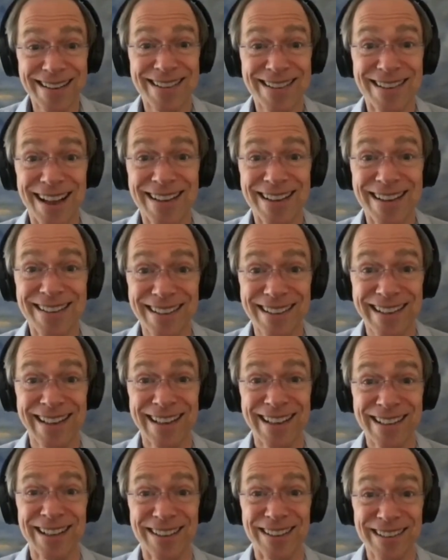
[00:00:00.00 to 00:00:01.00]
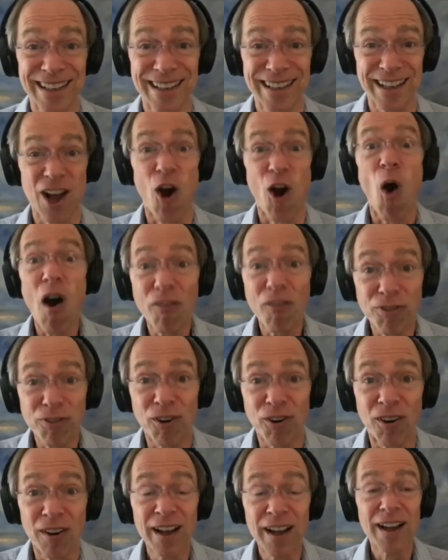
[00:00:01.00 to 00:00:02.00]
that's, that's the concept. It's like
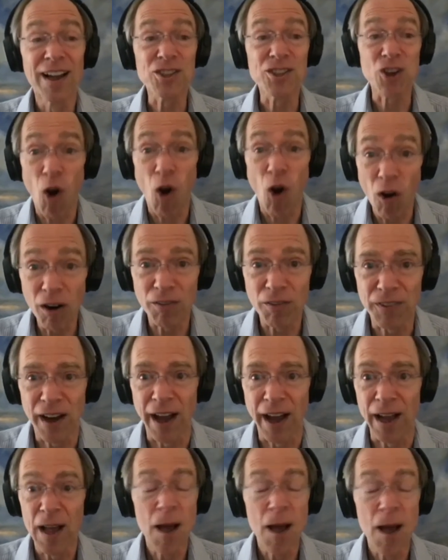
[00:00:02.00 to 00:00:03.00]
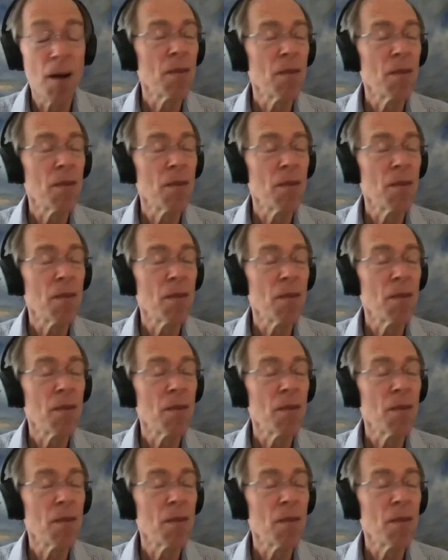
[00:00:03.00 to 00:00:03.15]
awful. It's horrifying.